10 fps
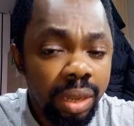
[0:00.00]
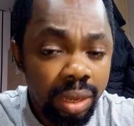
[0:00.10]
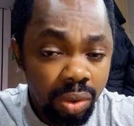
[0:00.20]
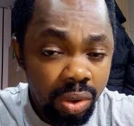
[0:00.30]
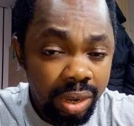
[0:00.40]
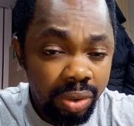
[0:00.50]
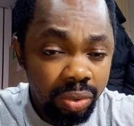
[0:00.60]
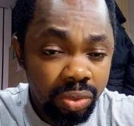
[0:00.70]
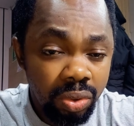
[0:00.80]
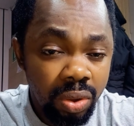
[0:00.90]
in order
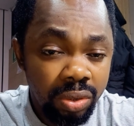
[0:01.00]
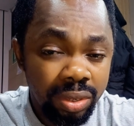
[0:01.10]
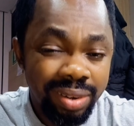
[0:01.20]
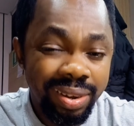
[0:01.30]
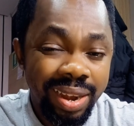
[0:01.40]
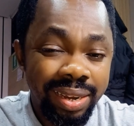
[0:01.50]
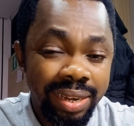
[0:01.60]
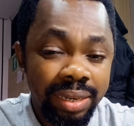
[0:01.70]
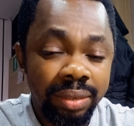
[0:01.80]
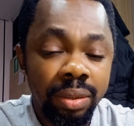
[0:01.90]
not to cause
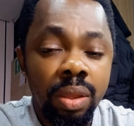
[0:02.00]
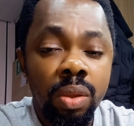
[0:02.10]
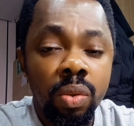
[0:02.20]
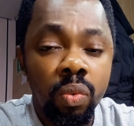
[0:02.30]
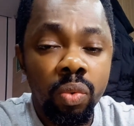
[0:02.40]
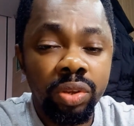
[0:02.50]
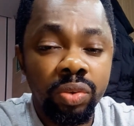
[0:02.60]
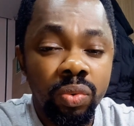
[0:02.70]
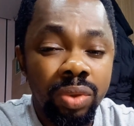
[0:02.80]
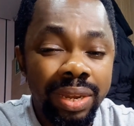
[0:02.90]
grounding,
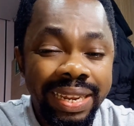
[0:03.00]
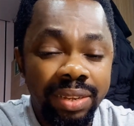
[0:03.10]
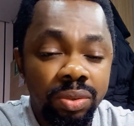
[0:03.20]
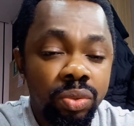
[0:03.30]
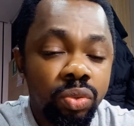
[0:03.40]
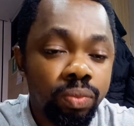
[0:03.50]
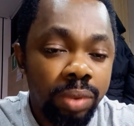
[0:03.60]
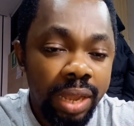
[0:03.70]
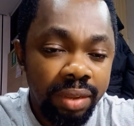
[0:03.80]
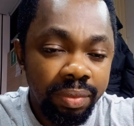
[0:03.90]
which will lead to
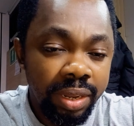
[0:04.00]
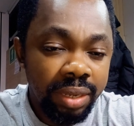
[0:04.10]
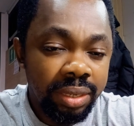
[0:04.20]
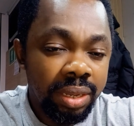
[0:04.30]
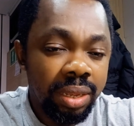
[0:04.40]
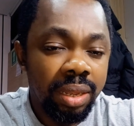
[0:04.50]
black death.